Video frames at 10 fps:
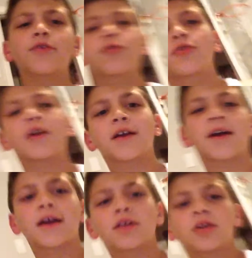this is Kate
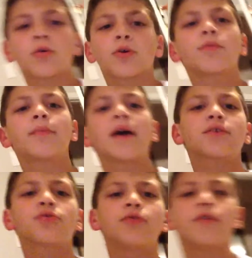and I Welcome
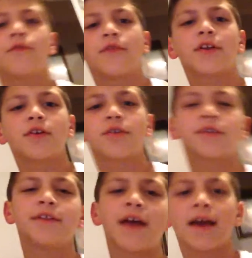back to a video
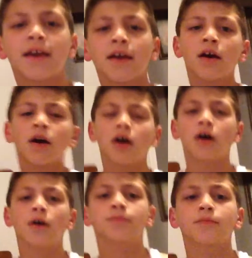today.
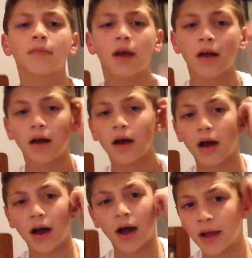Um,
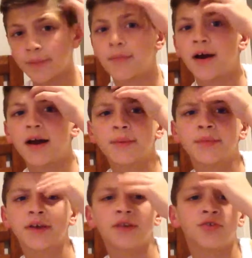I might
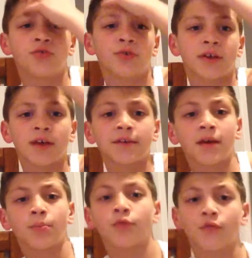be doing a
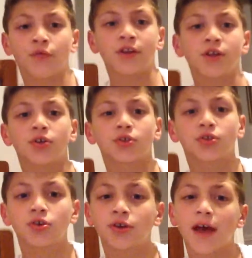gaming video
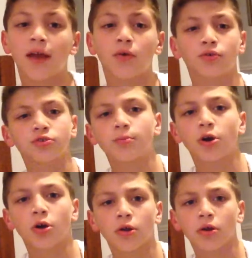today or
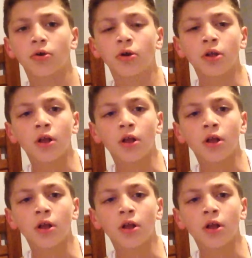tomorrow.